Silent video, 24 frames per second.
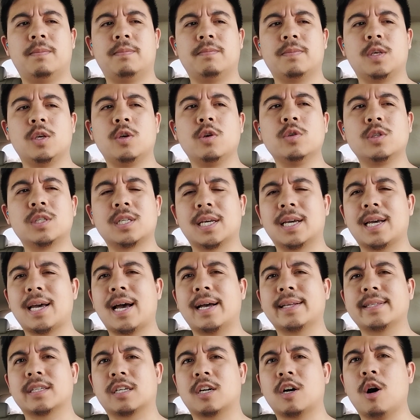Using it
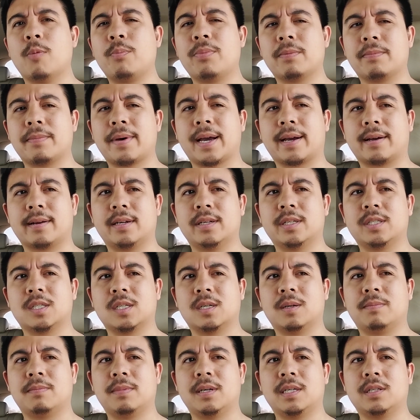as a coping mechanism